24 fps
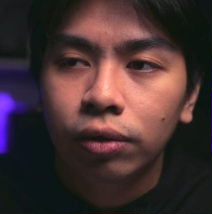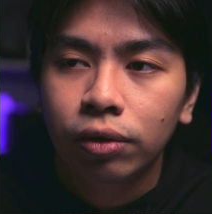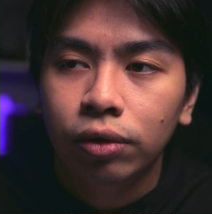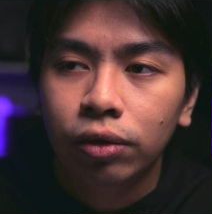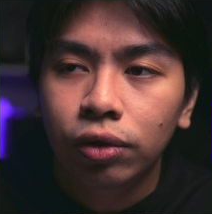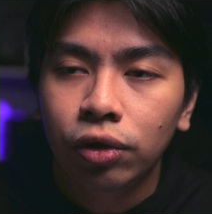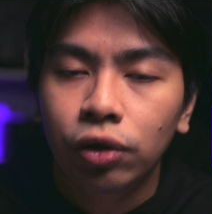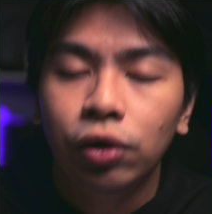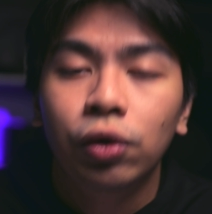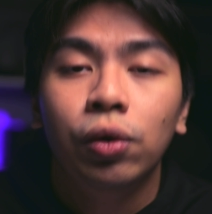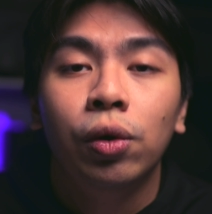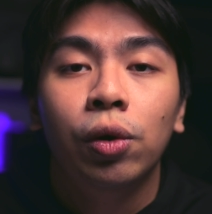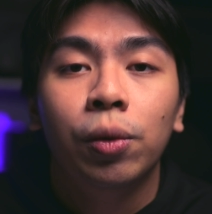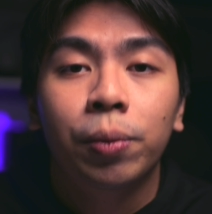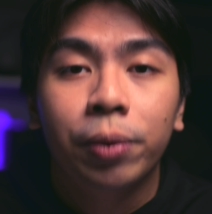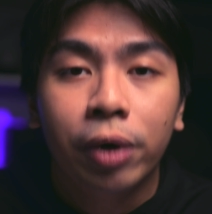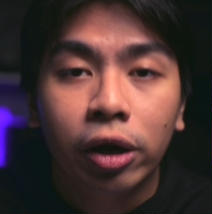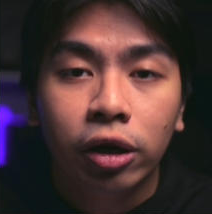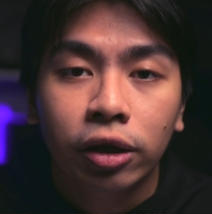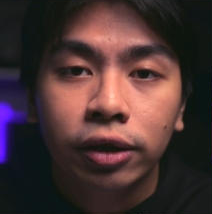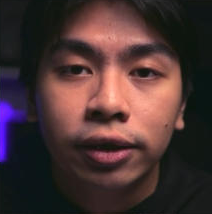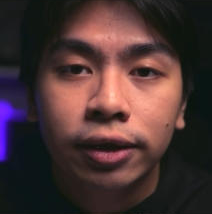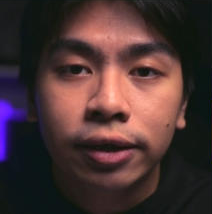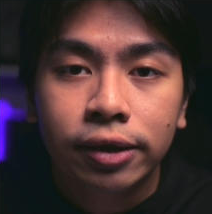new
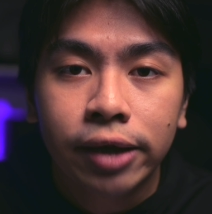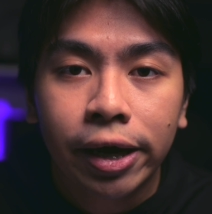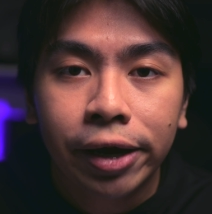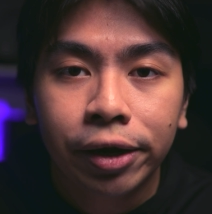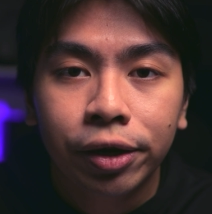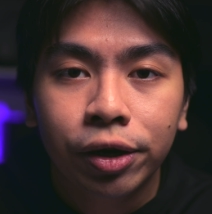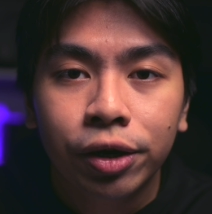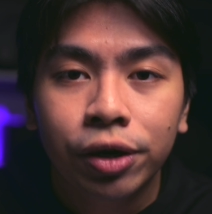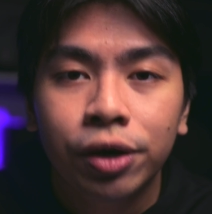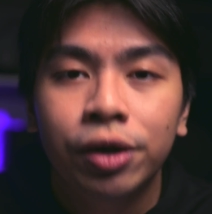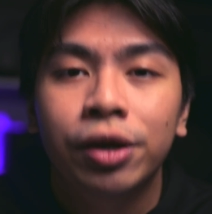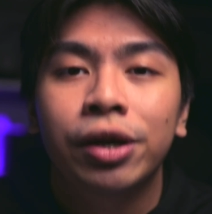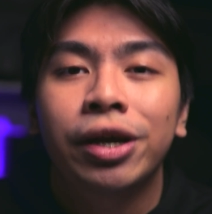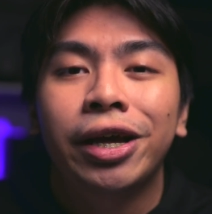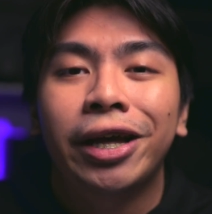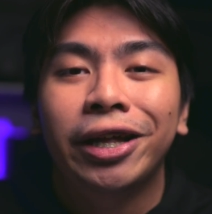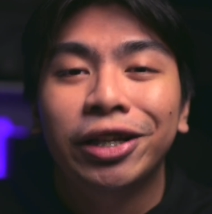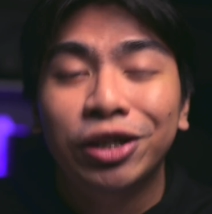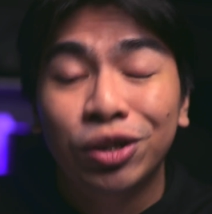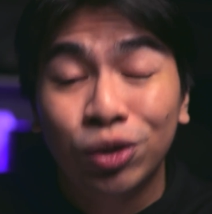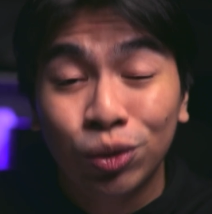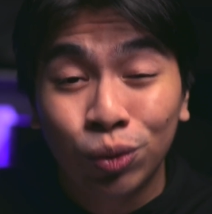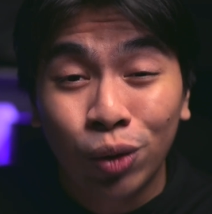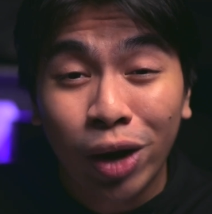product designer,
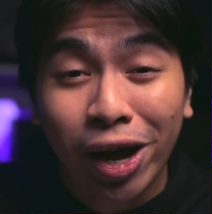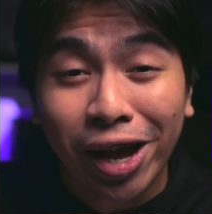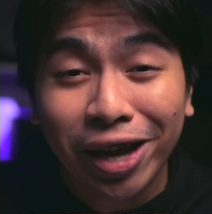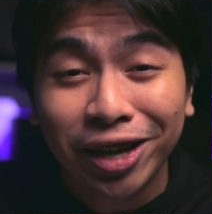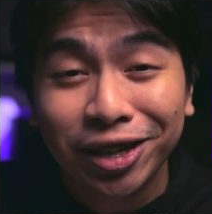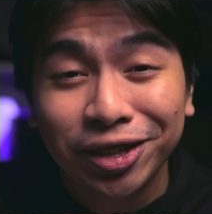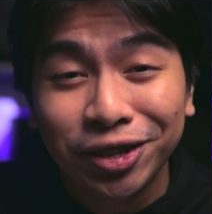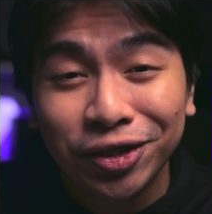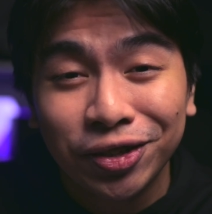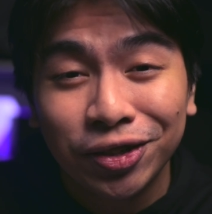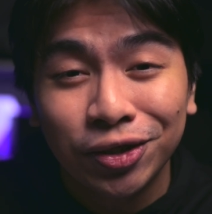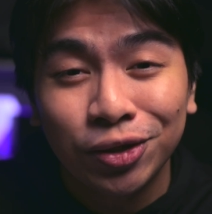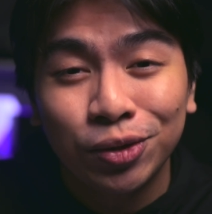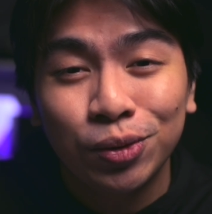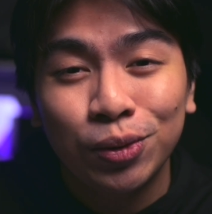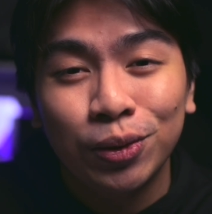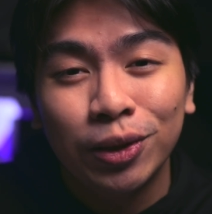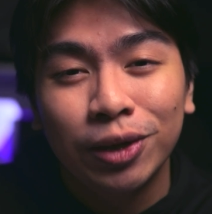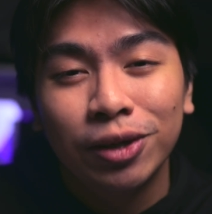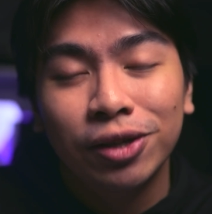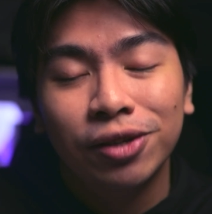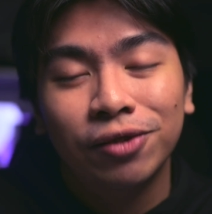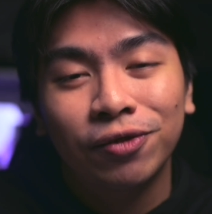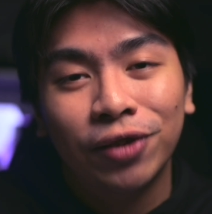it's wise to
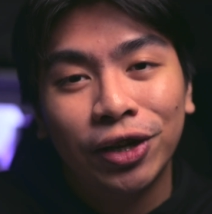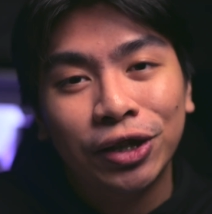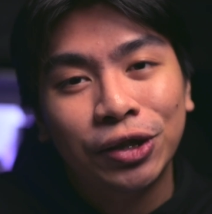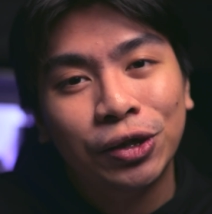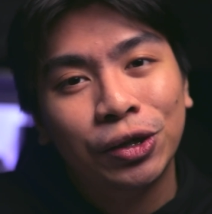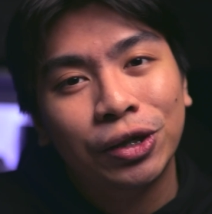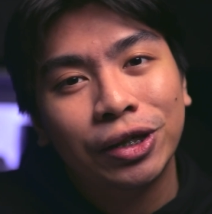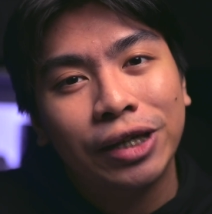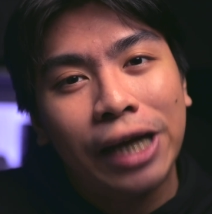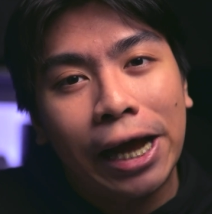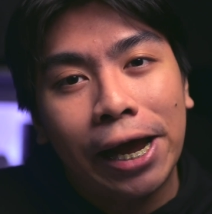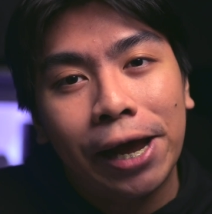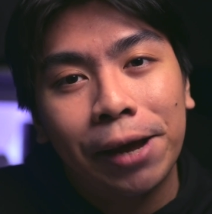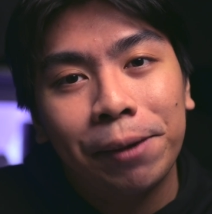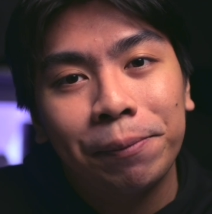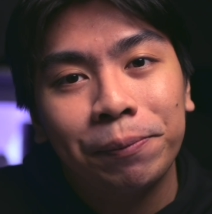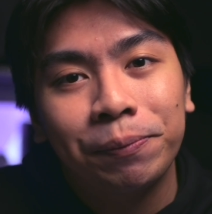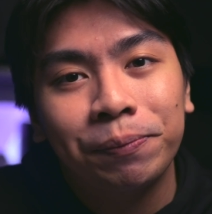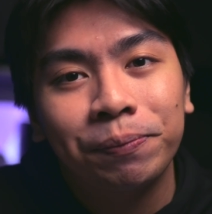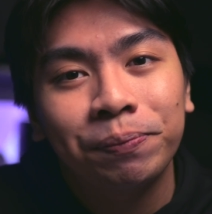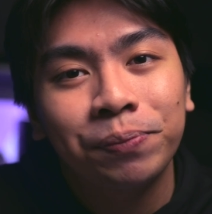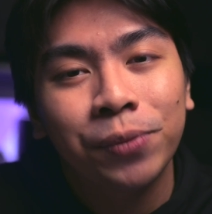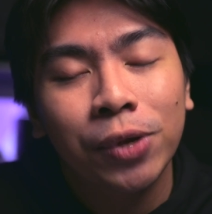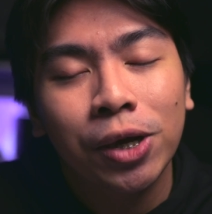invest your
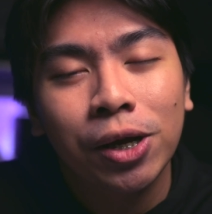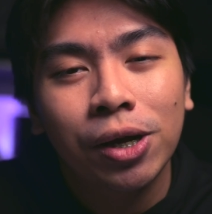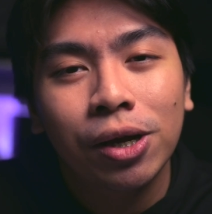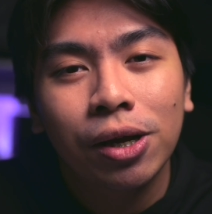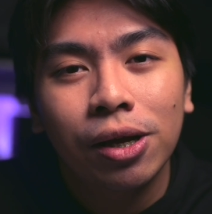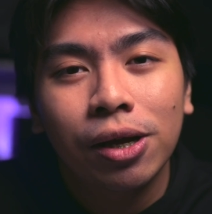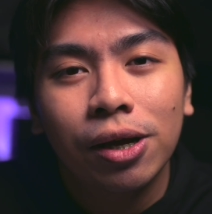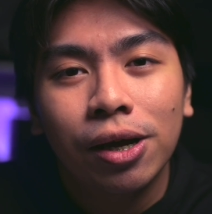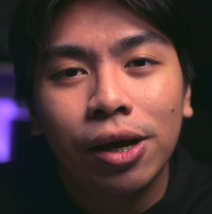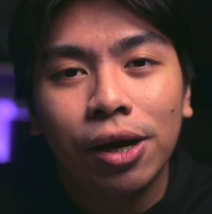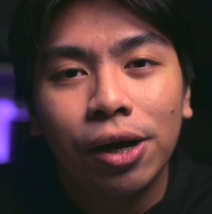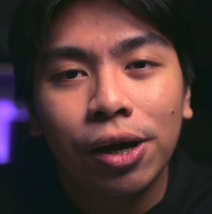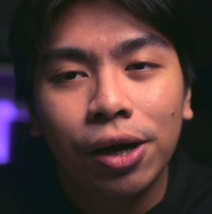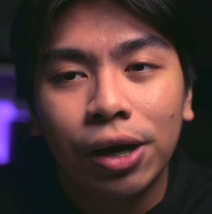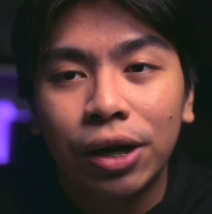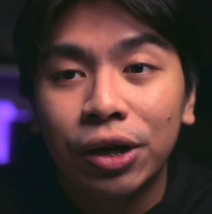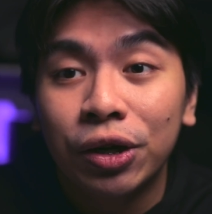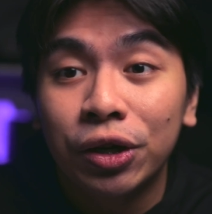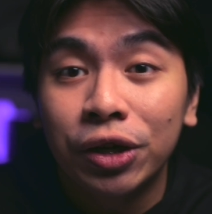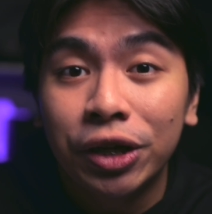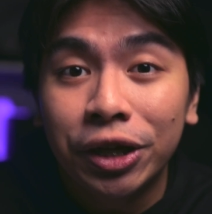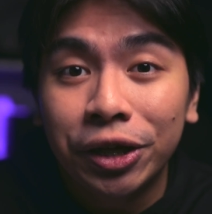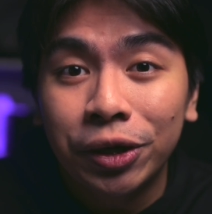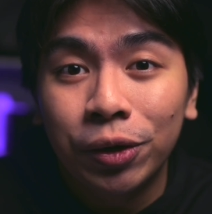time
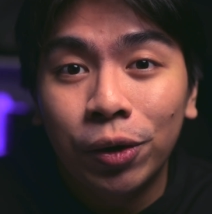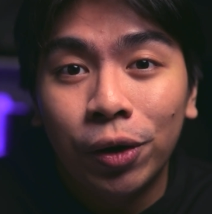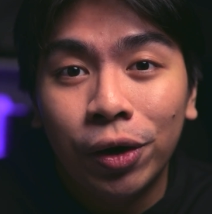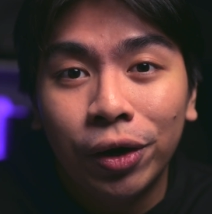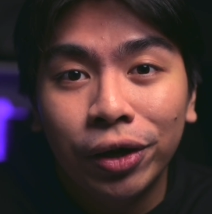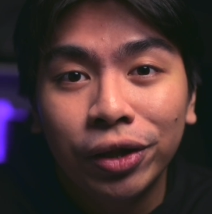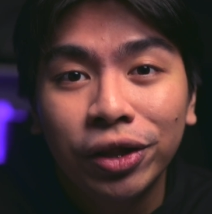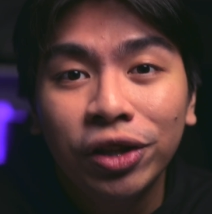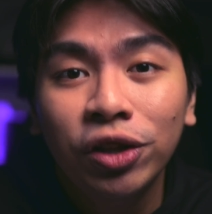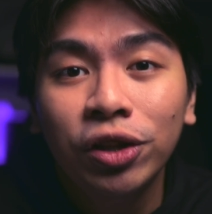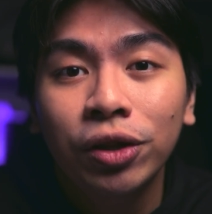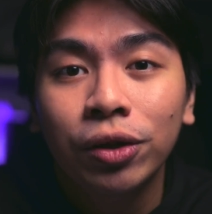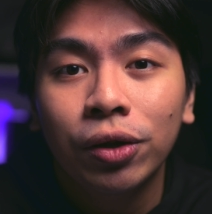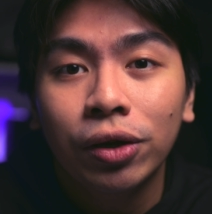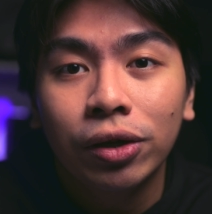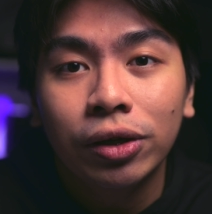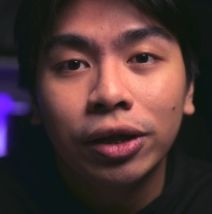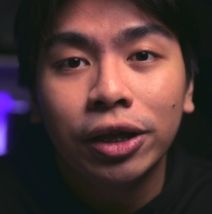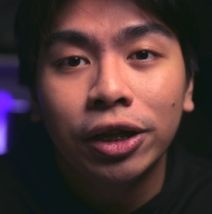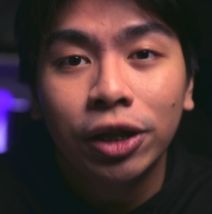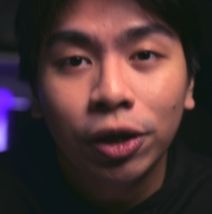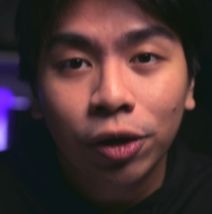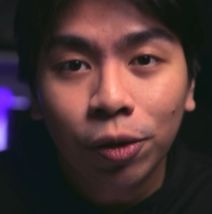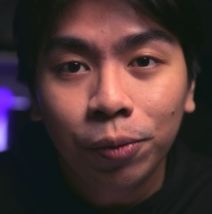early on
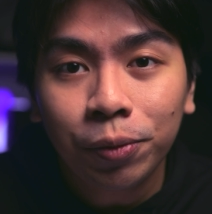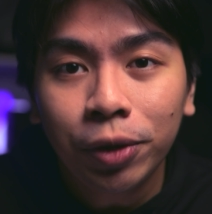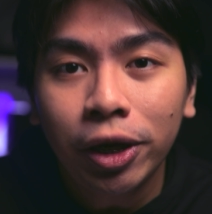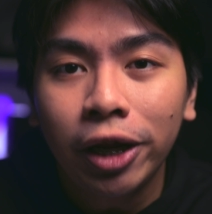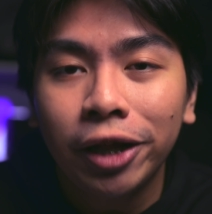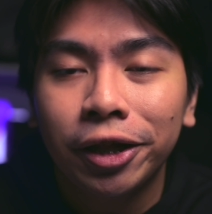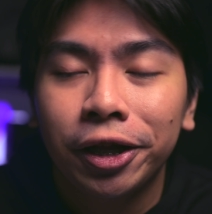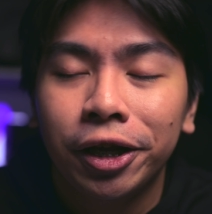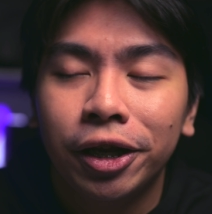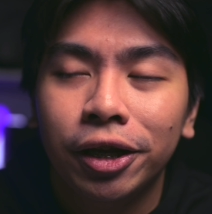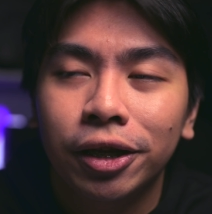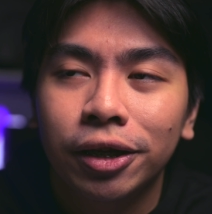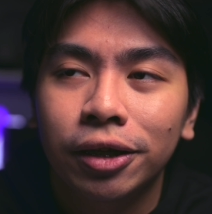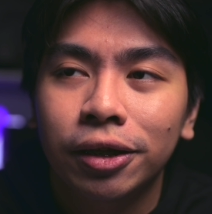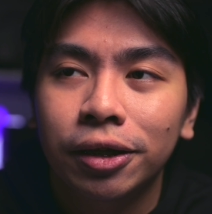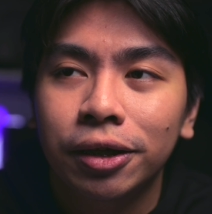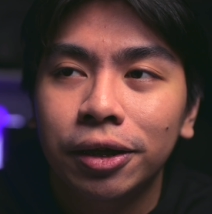in the community.